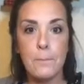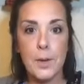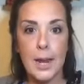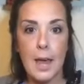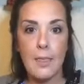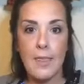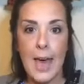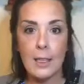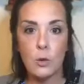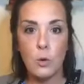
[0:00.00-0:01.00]
cut out
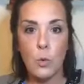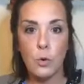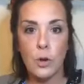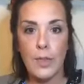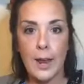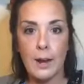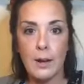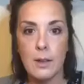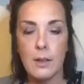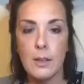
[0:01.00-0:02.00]
that little corner
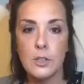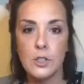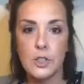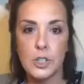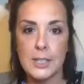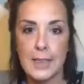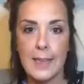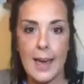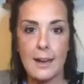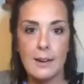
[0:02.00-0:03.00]
there, just like
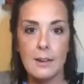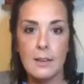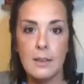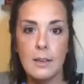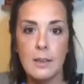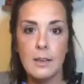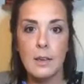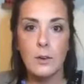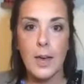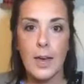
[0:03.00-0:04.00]
that,
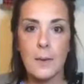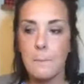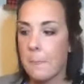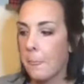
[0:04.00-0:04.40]
okay?